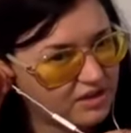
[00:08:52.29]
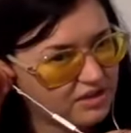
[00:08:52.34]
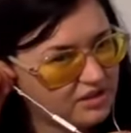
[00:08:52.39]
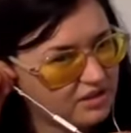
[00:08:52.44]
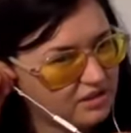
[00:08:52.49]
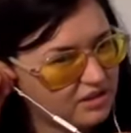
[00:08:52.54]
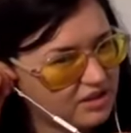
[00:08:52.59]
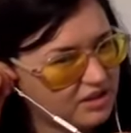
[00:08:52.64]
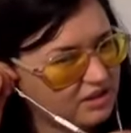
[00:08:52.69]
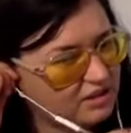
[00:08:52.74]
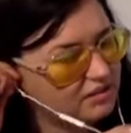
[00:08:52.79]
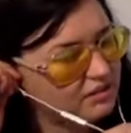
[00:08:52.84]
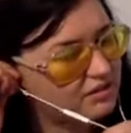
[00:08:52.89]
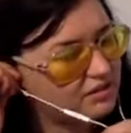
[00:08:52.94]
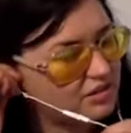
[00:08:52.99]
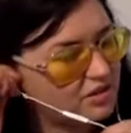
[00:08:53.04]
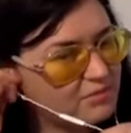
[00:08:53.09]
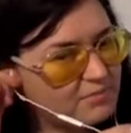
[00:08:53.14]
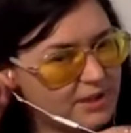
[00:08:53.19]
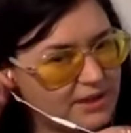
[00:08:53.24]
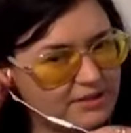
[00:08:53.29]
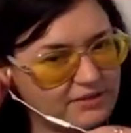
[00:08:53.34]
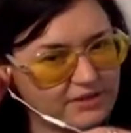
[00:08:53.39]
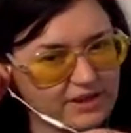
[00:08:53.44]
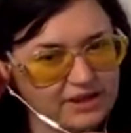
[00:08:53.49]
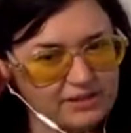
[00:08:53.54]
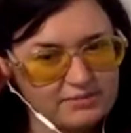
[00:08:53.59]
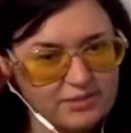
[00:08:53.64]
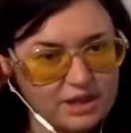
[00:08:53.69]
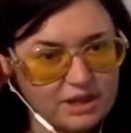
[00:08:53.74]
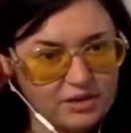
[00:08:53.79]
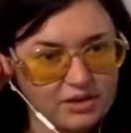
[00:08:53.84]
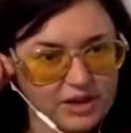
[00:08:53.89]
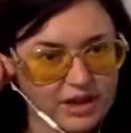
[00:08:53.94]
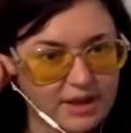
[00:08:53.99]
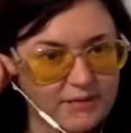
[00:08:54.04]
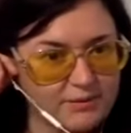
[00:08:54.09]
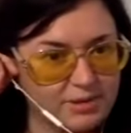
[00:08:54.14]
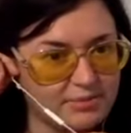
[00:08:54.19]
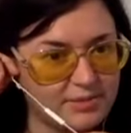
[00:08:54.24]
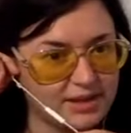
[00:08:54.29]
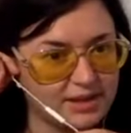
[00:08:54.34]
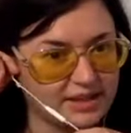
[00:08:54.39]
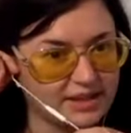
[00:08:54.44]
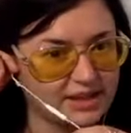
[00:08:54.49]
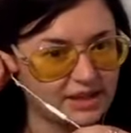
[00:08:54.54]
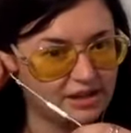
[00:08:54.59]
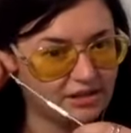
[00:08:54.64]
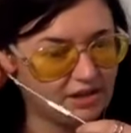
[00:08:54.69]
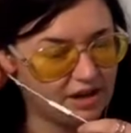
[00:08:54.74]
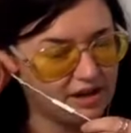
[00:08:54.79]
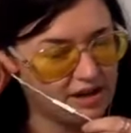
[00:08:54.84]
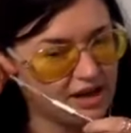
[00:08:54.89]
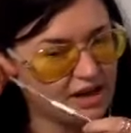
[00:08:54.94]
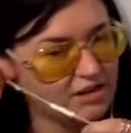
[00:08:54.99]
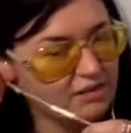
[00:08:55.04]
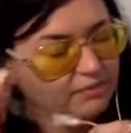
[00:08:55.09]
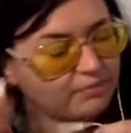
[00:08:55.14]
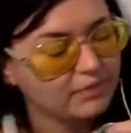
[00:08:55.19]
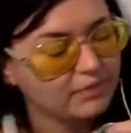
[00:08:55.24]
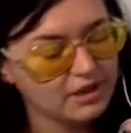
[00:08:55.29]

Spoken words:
So that don't make fun of me, okay? I'm going to be a geek right now.